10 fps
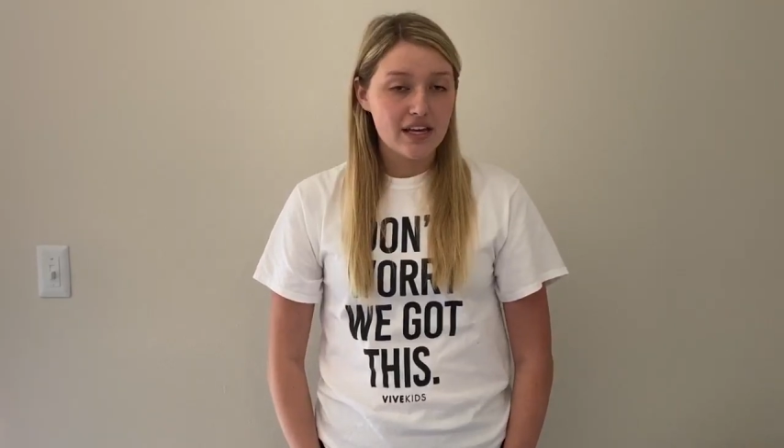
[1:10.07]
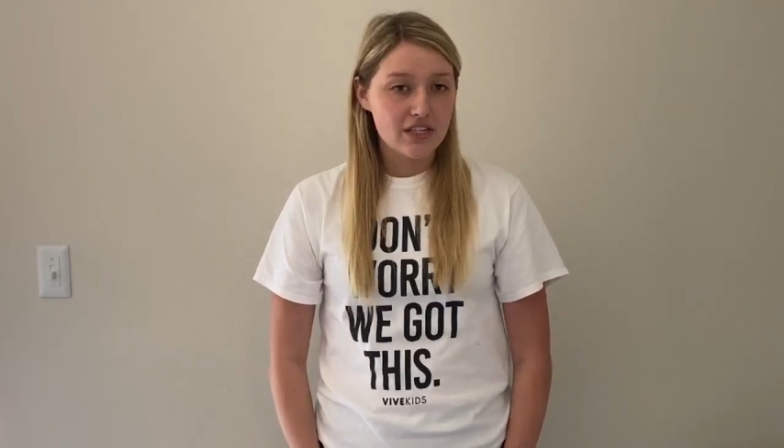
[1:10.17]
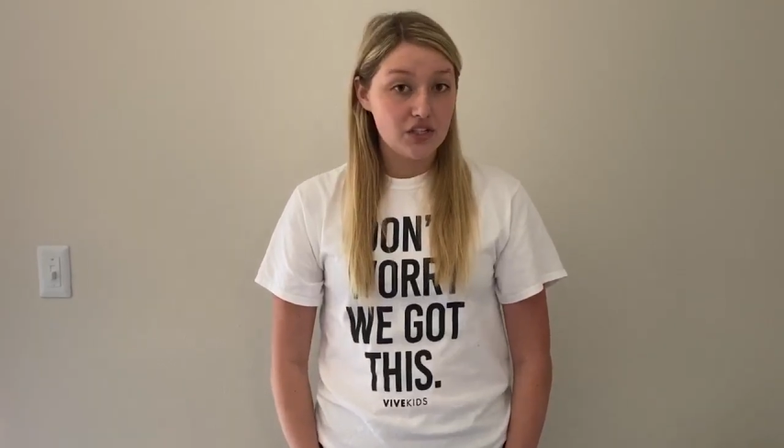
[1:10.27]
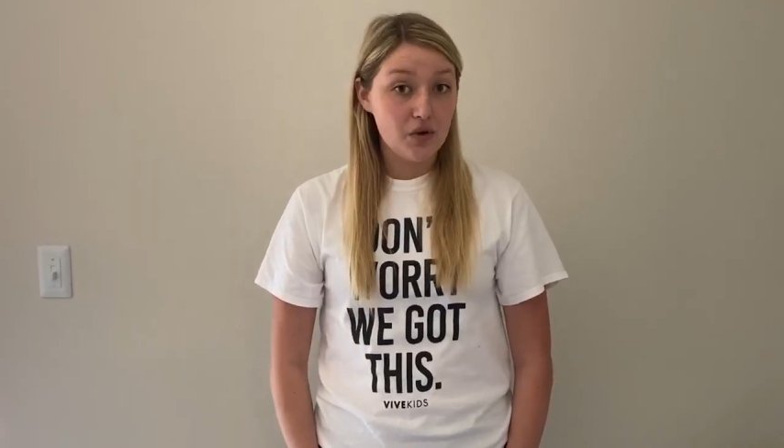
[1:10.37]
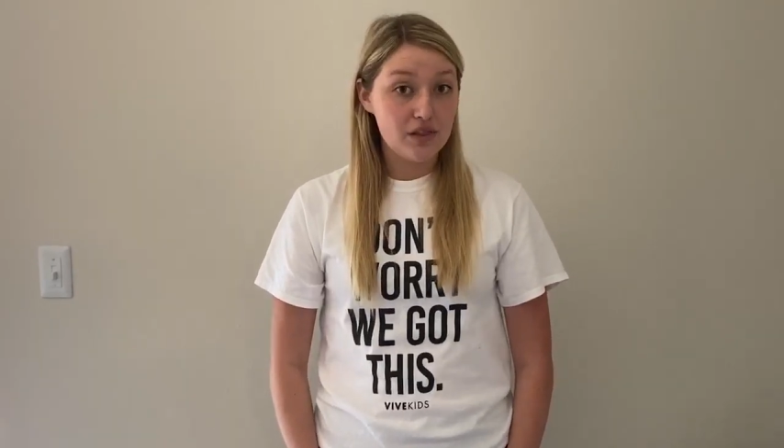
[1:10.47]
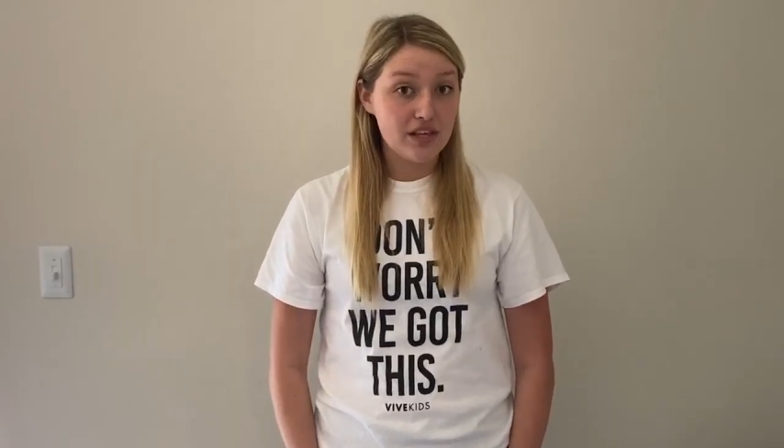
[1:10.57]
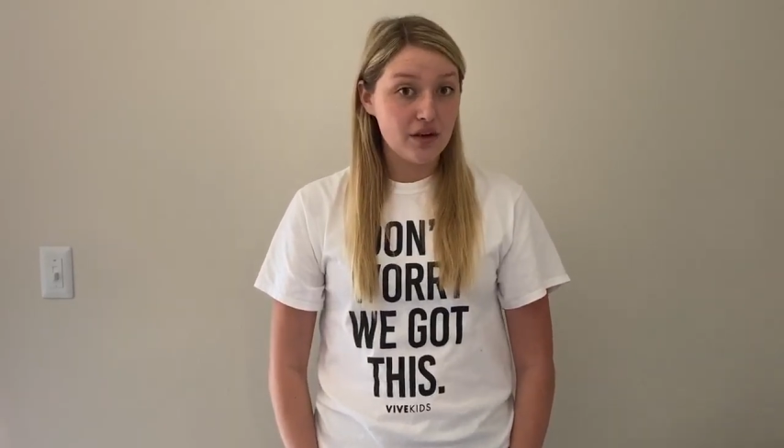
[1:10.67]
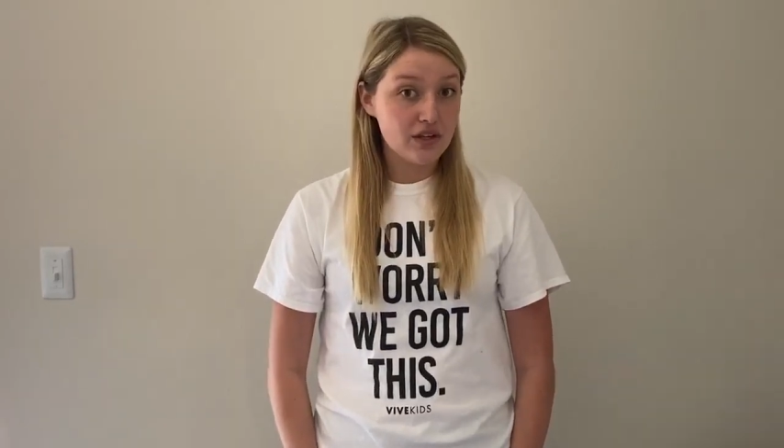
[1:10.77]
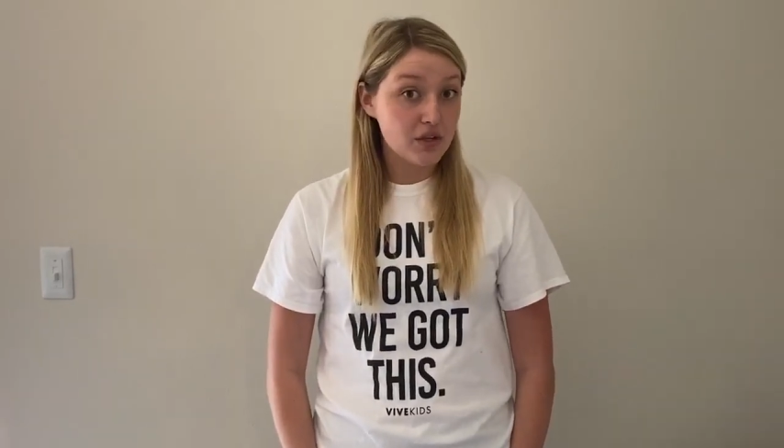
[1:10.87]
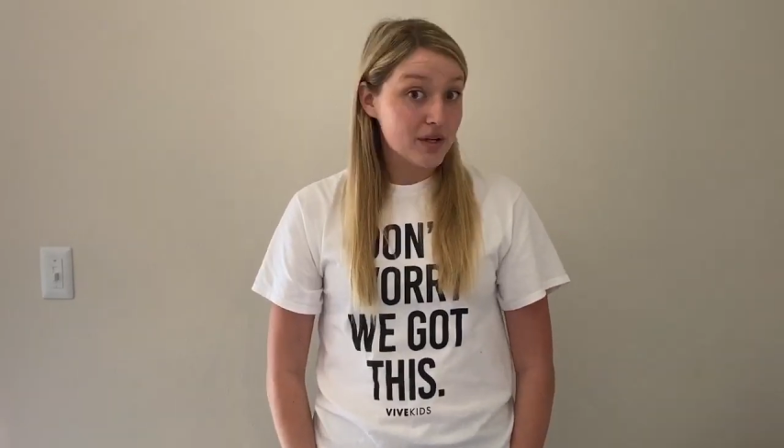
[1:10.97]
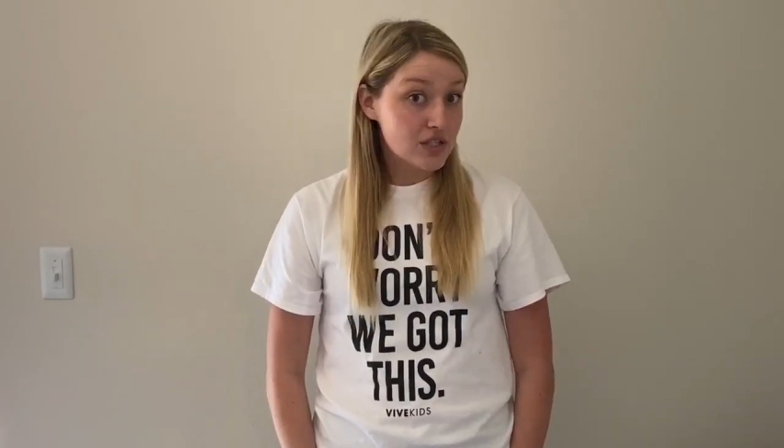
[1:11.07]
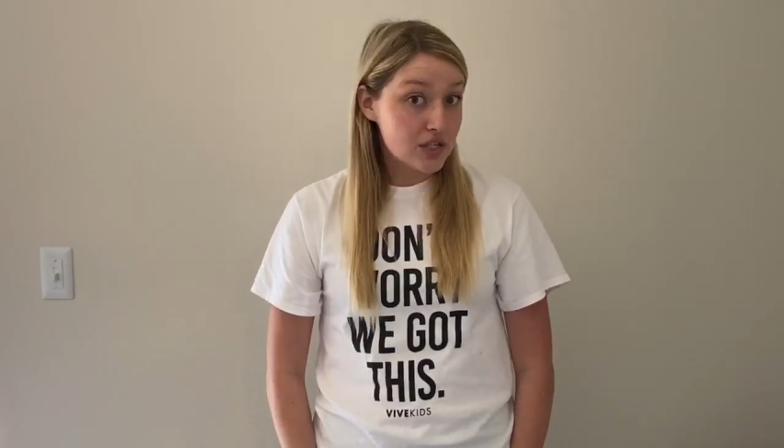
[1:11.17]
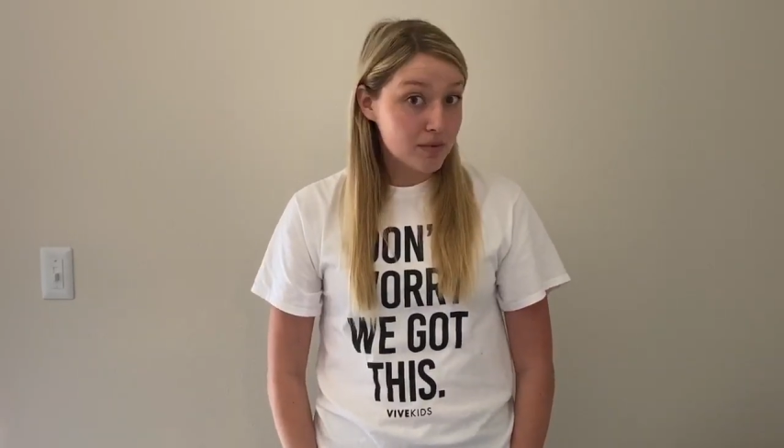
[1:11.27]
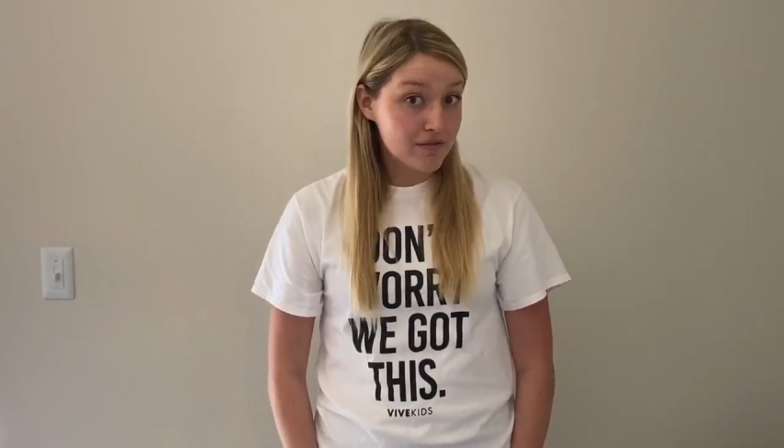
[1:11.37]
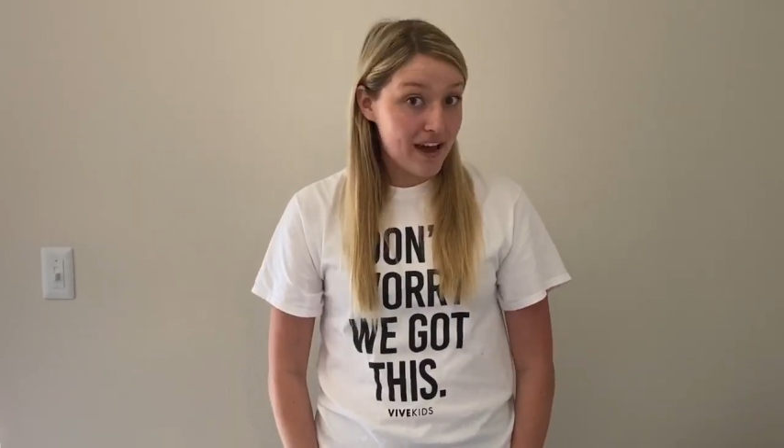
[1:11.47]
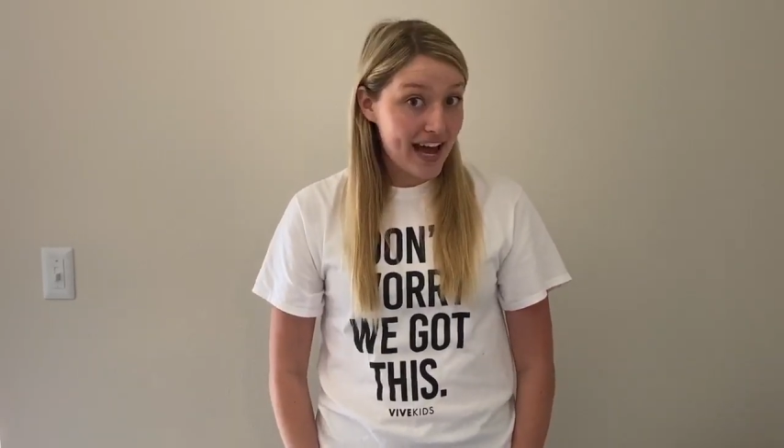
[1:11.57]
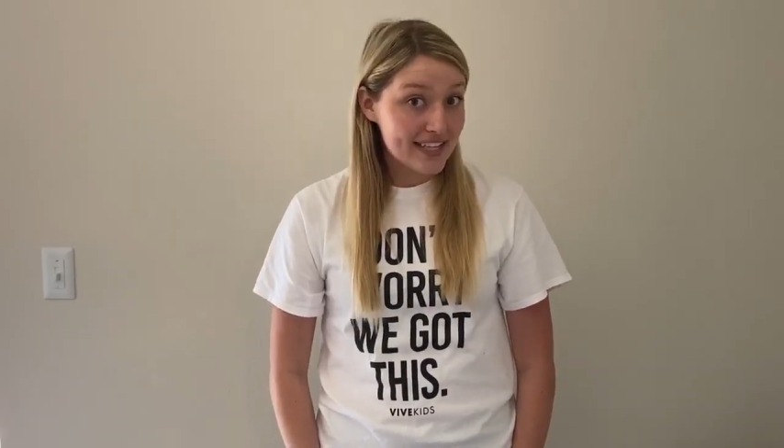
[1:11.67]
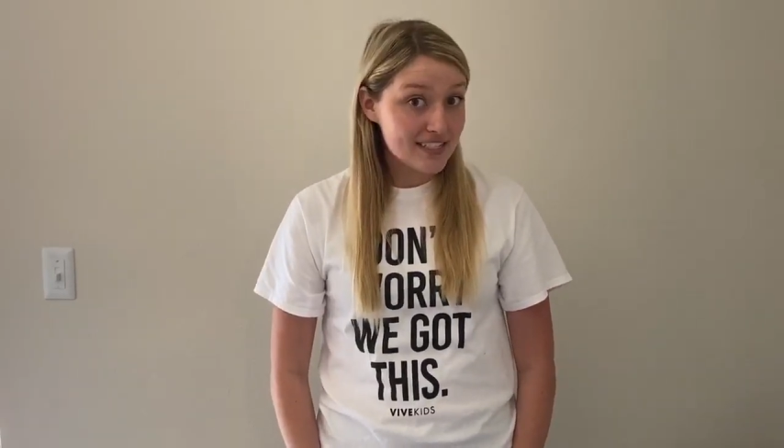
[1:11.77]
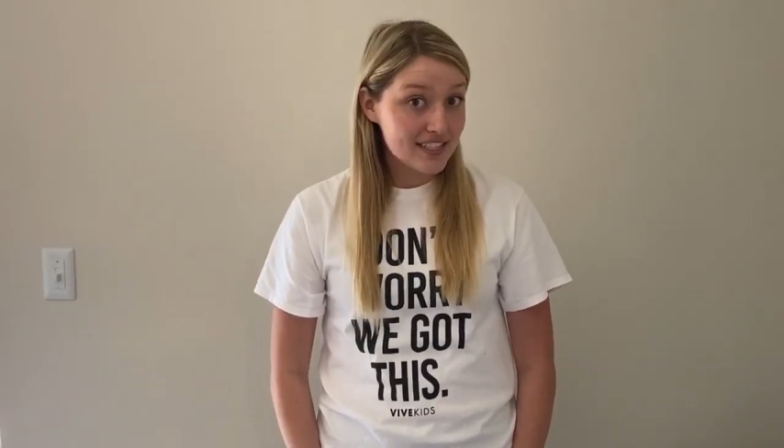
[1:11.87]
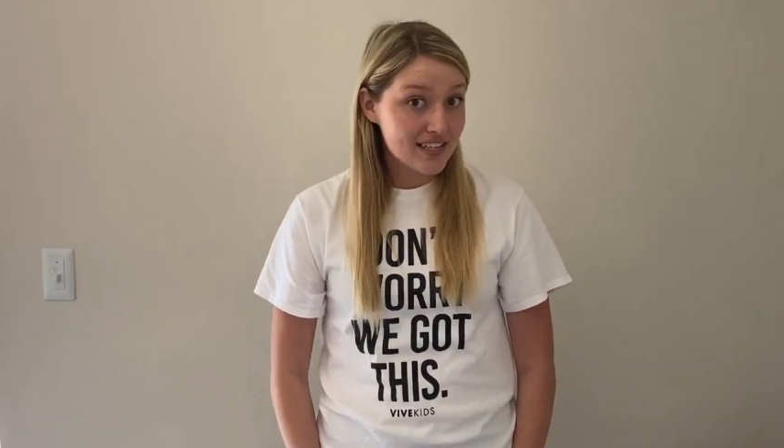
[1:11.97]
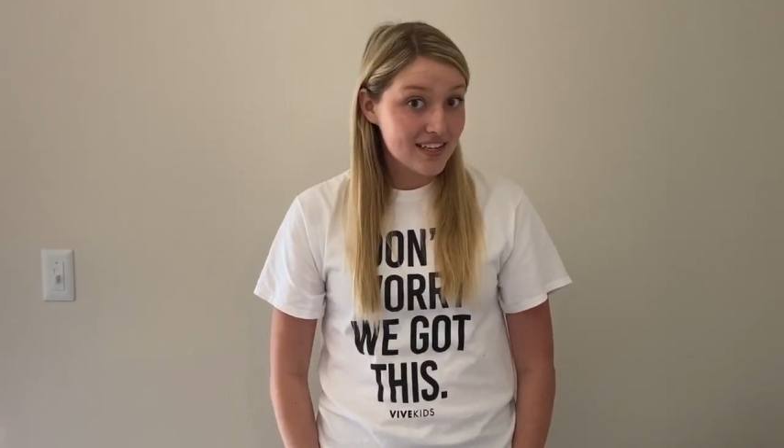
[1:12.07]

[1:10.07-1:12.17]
Do you think you can do it super fast?